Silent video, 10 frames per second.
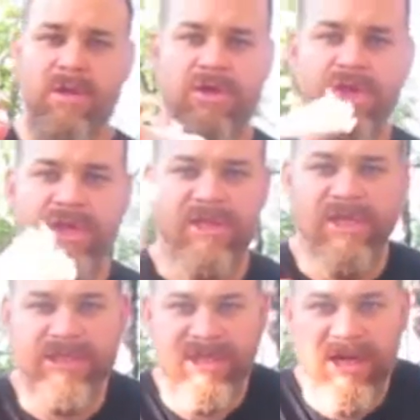You can get
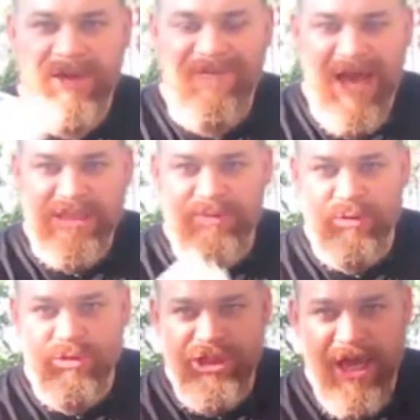these at any fast
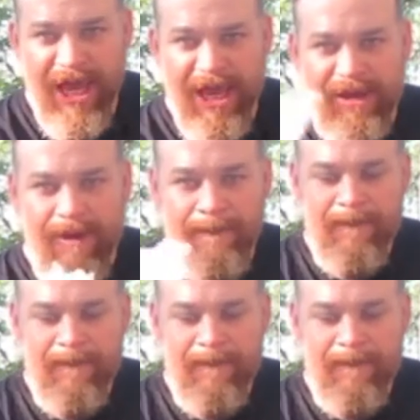food chain.